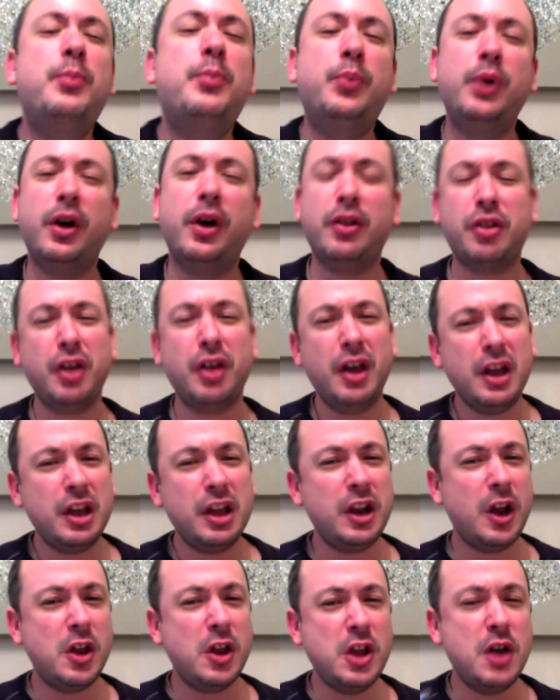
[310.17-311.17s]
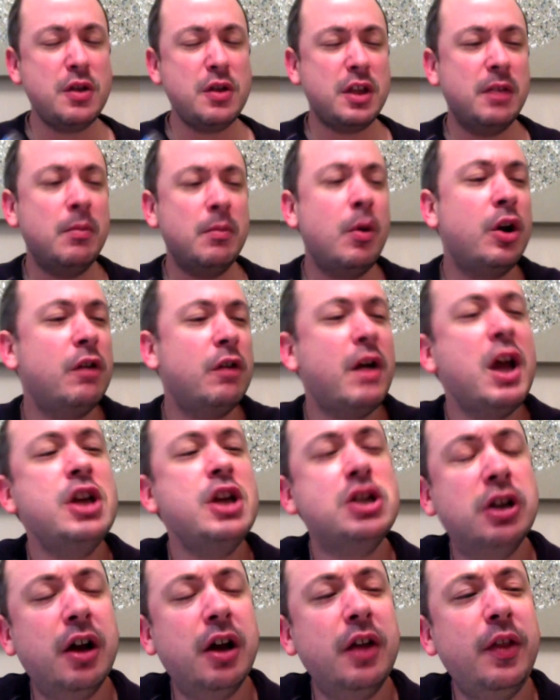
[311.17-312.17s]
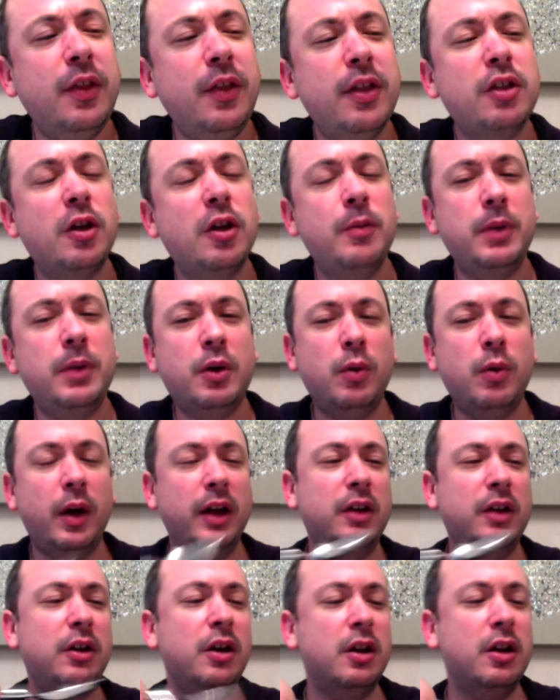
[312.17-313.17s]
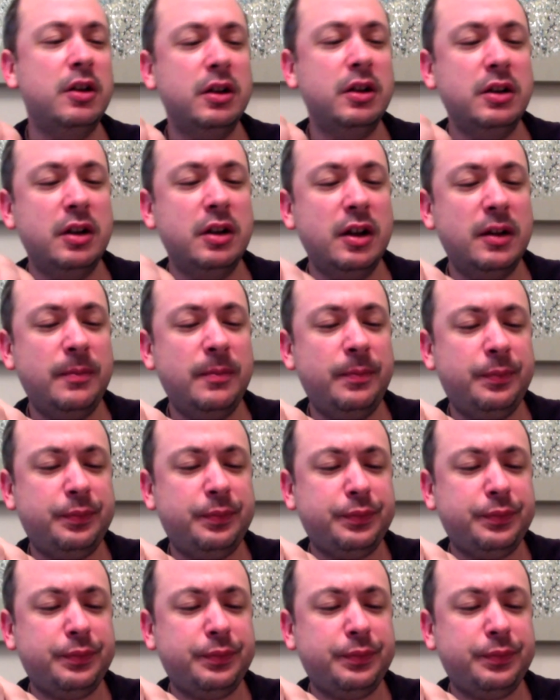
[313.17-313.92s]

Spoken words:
But you know, used in moderation, I think this could be quite good. And I'm